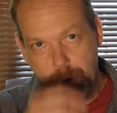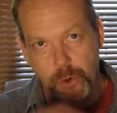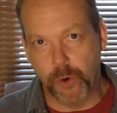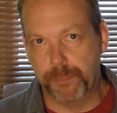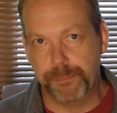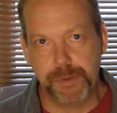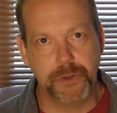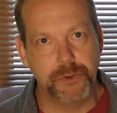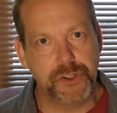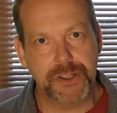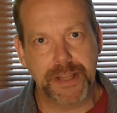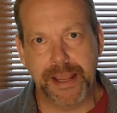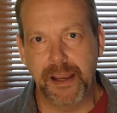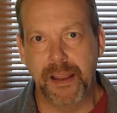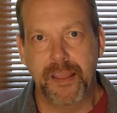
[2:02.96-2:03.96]
or blues
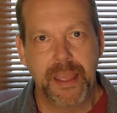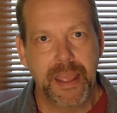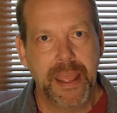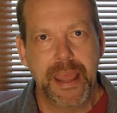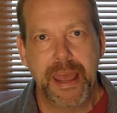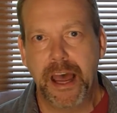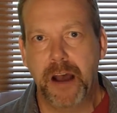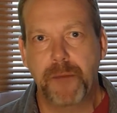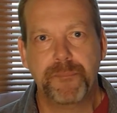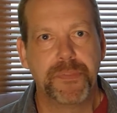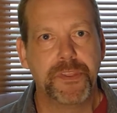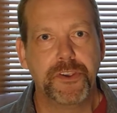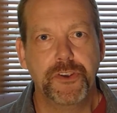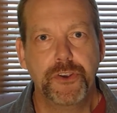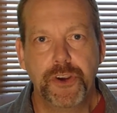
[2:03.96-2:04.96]
scale,
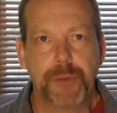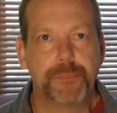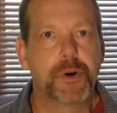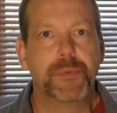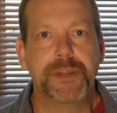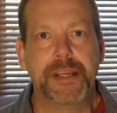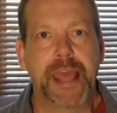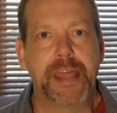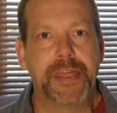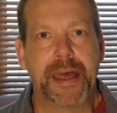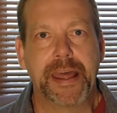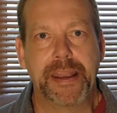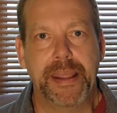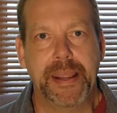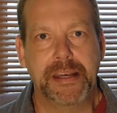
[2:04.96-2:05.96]
you can probably get
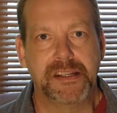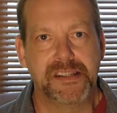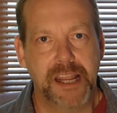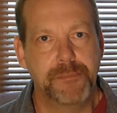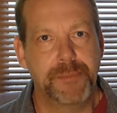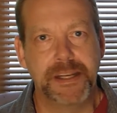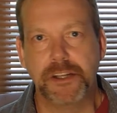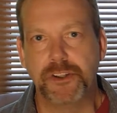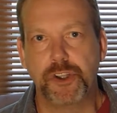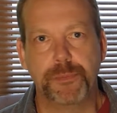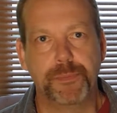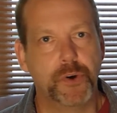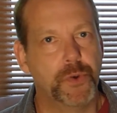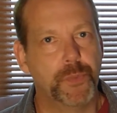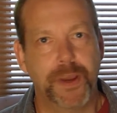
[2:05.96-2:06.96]
that in 10 minutes to the
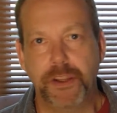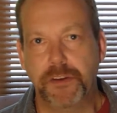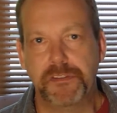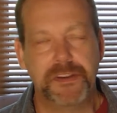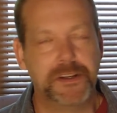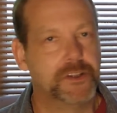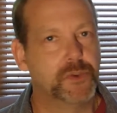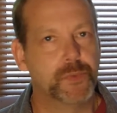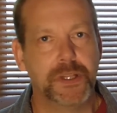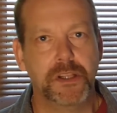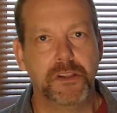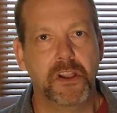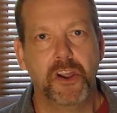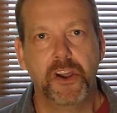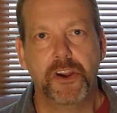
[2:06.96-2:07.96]
point where your fingers
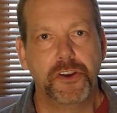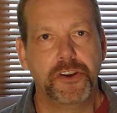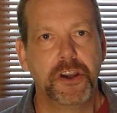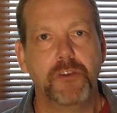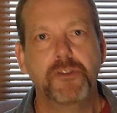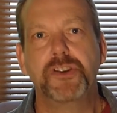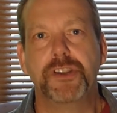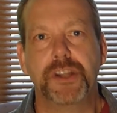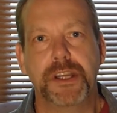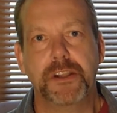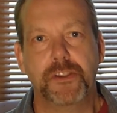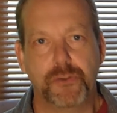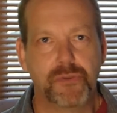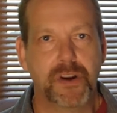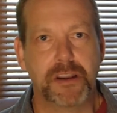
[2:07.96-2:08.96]
will go to the
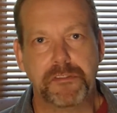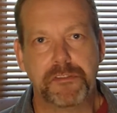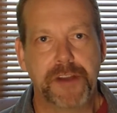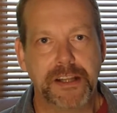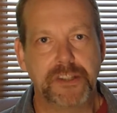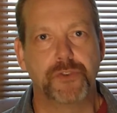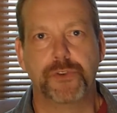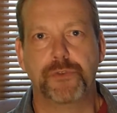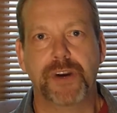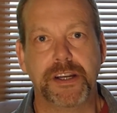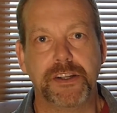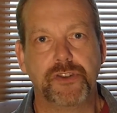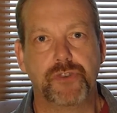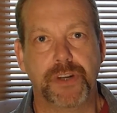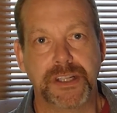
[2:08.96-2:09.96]
right frets on the right
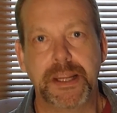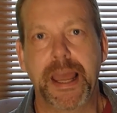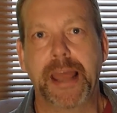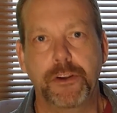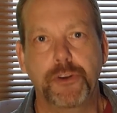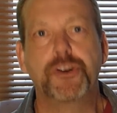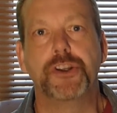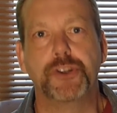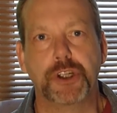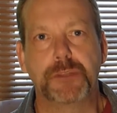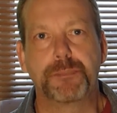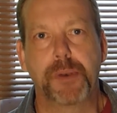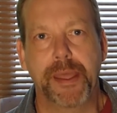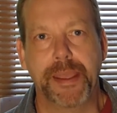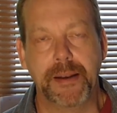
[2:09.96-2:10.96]
strings and you can just
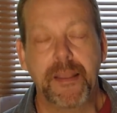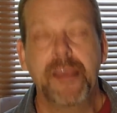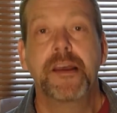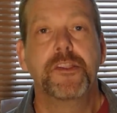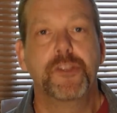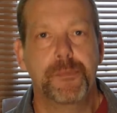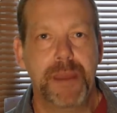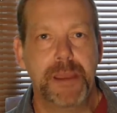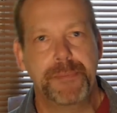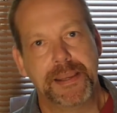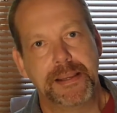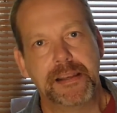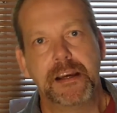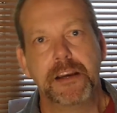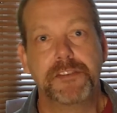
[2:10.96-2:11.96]
play. There may be a
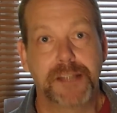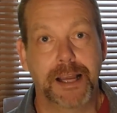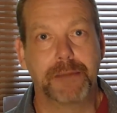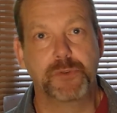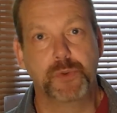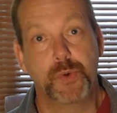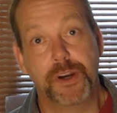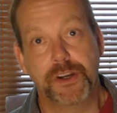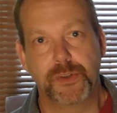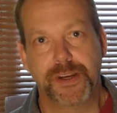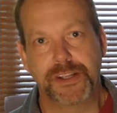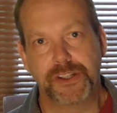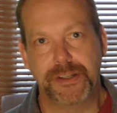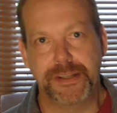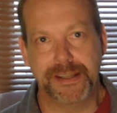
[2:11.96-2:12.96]
lifetime's work to
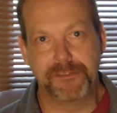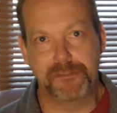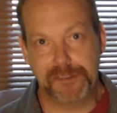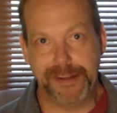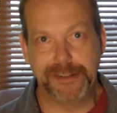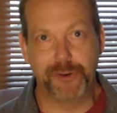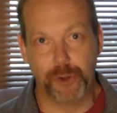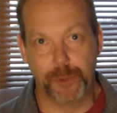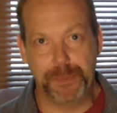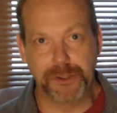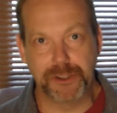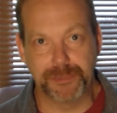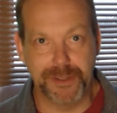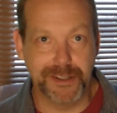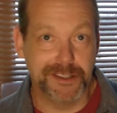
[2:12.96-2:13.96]
actually find all the
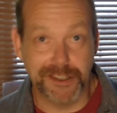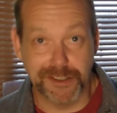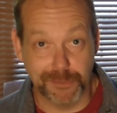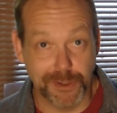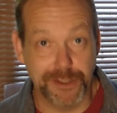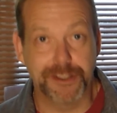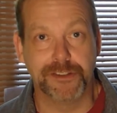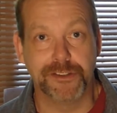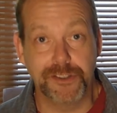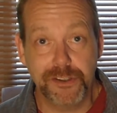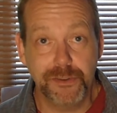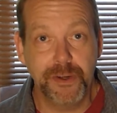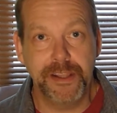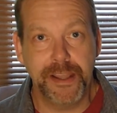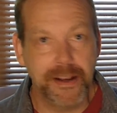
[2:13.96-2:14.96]
possibilities of what you can do
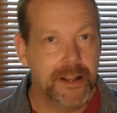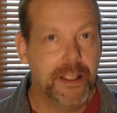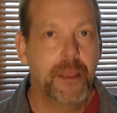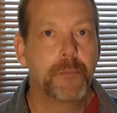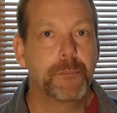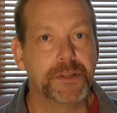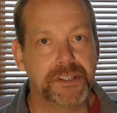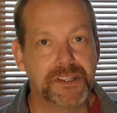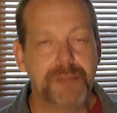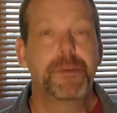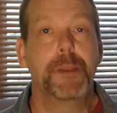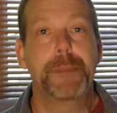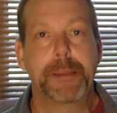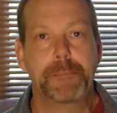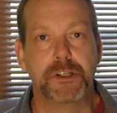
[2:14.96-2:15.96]
with it, but to simply
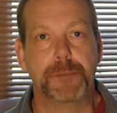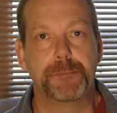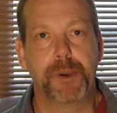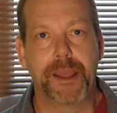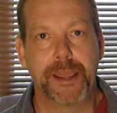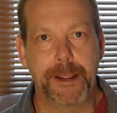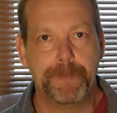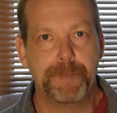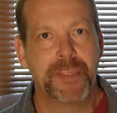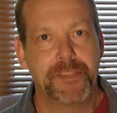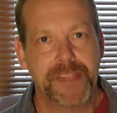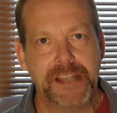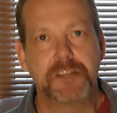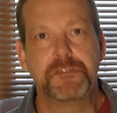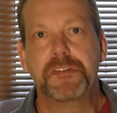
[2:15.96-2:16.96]
be able to play it,
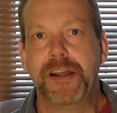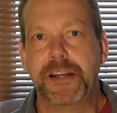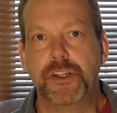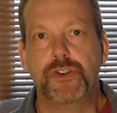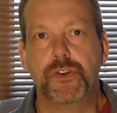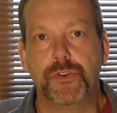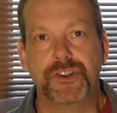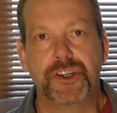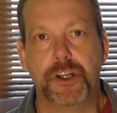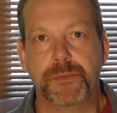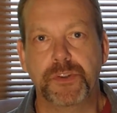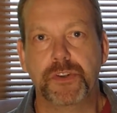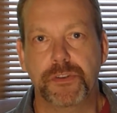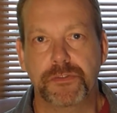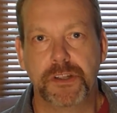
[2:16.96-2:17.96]
that's a fairly short-term
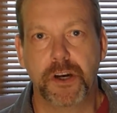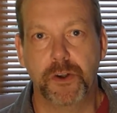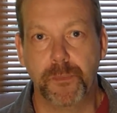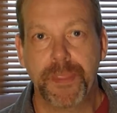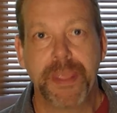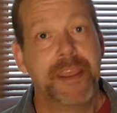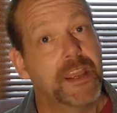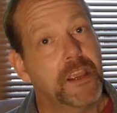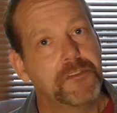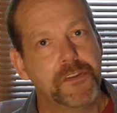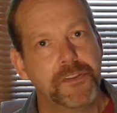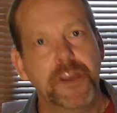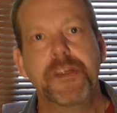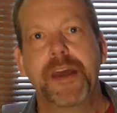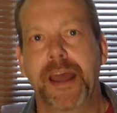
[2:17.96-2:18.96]
sort of goal. If, on
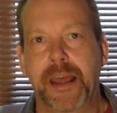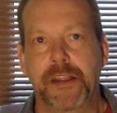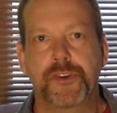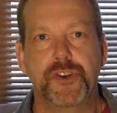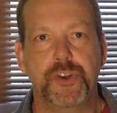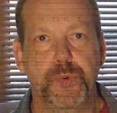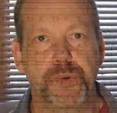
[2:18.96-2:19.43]
the other hand, you